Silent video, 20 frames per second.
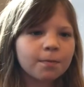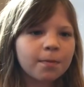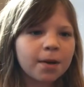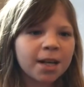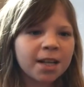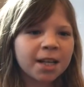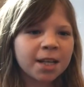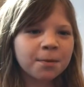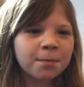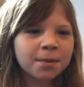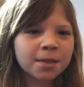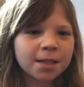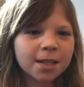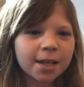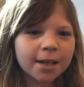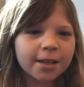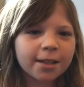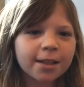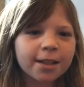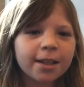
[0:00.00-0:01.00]
My name is
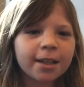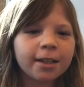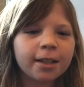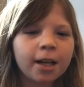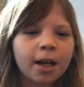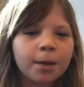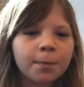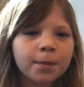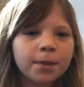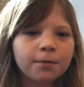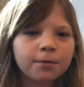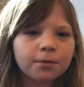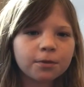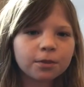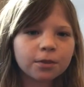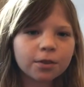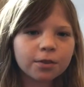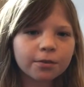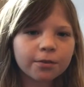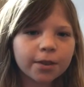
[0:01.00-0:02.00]
Haley and I'm in
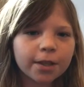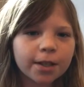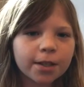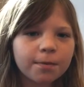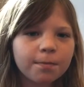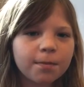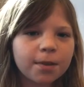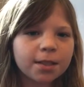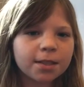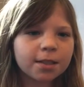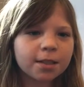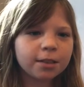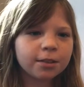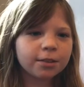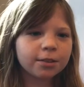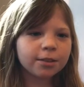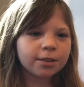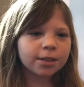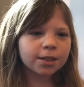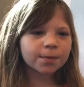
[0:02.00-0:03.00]
fourth grade. My
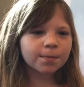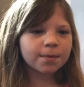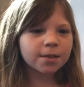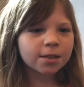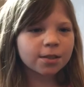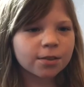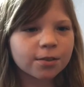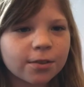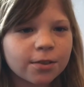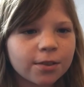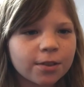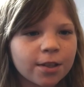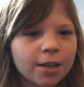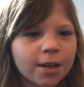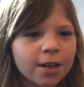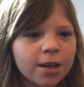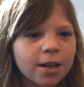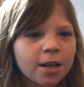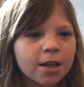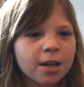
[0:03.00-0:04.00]
teacher is Miss Hood.
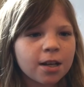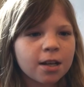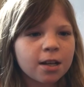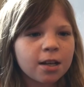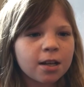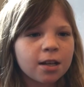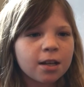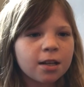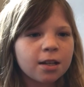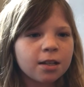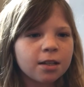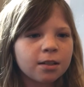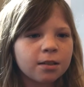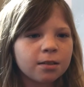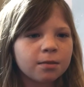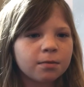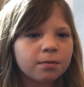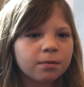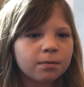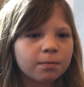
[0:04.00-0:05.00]

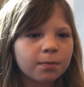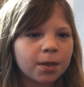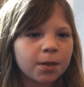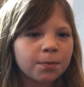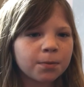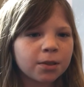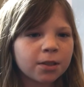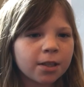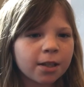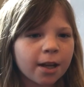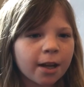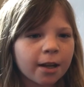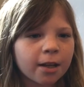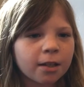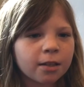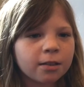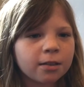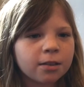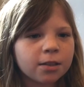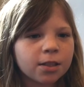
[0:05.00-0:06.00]
My
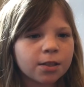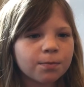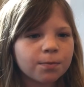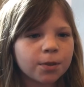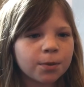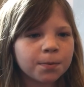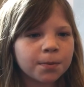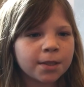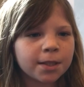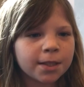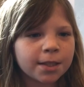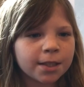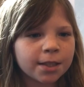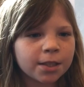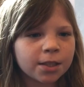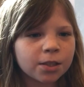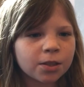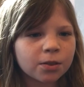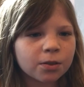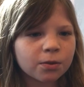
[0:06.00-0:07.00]
McCandless moment
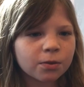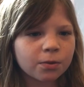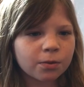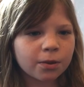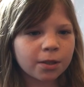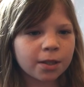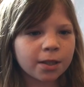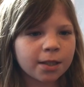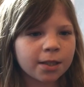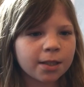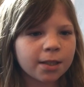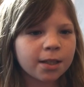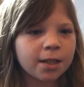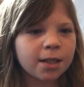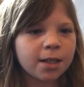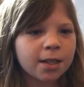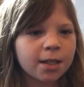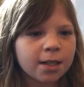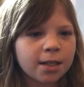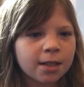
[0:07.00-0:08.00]
is what
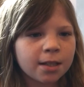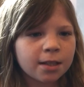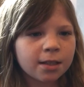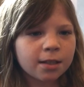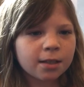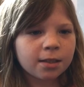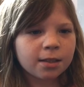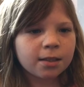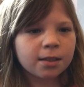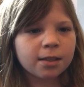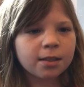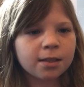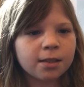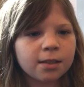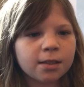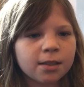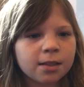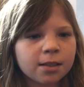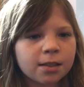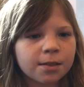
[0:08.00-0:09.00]

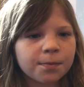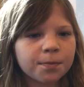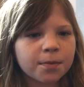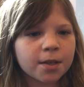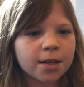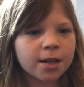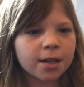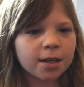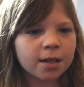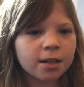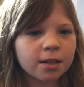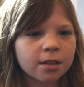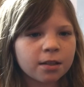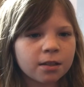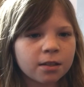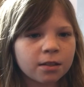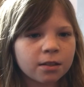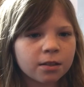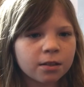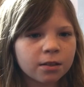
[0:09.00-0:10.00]
is something
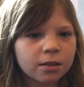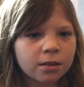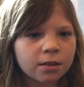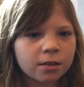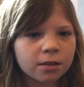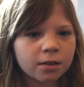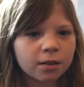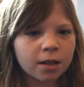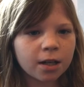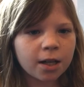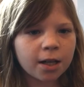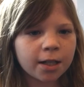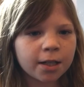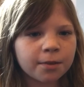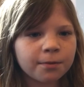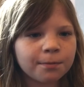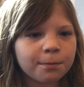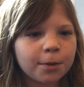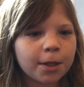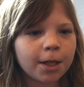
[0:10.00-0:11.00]
I
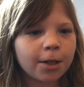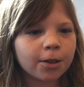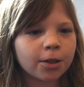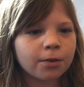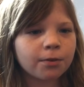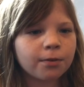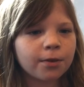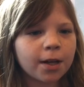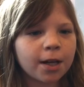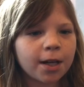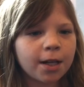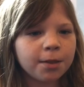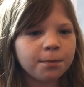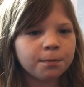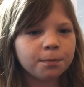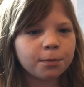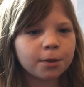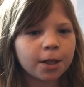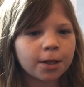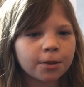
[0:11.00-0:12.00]
am proud of.
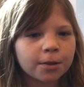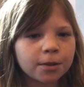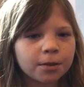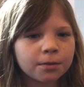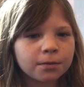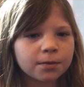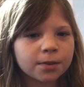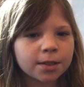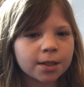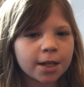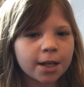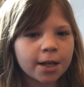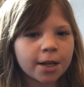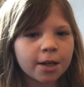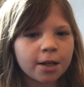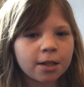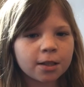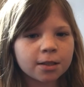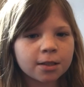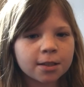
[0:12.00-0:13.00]
I'm proud of
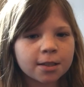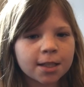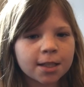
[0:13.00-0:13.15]
staying on